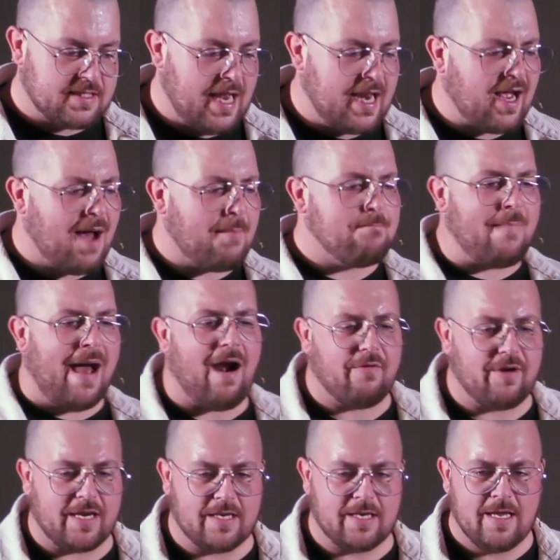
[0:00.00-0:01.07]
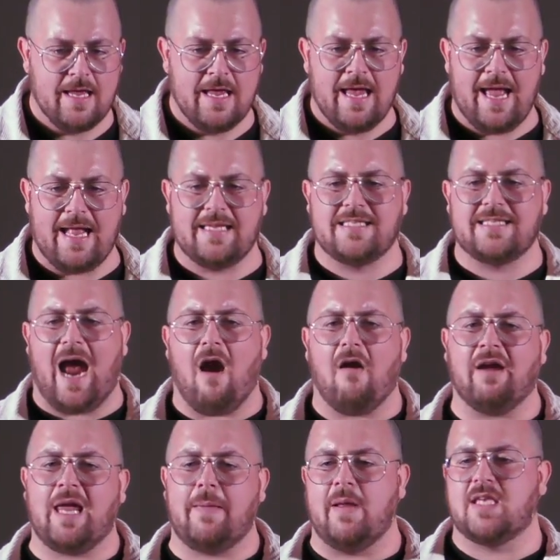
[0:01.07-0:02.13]
Then I got married and
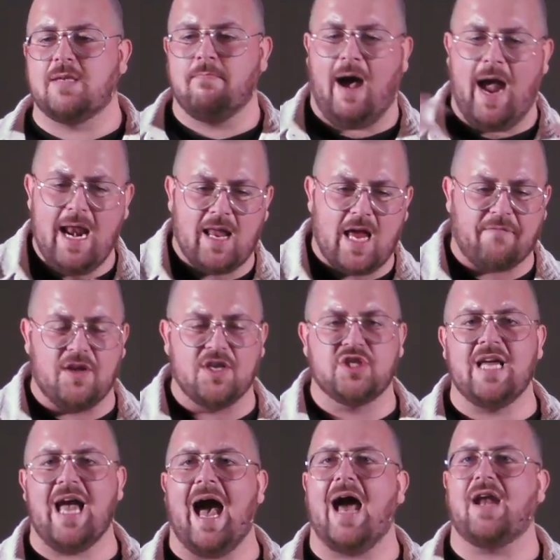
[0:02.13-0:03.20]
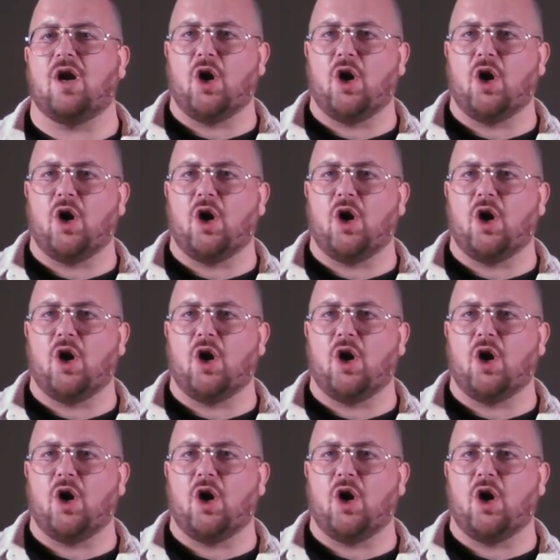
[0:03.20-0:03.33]
Sarah came into my life and she had